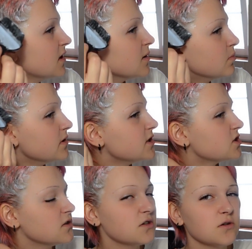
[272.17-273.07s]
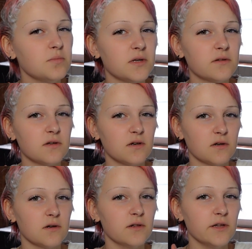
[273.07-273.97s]
bleach a little bit
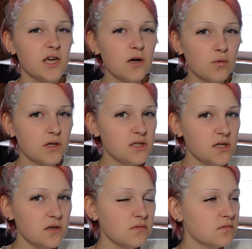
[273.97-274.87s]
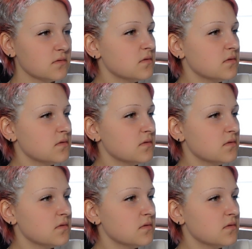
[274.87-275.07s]
liquidy,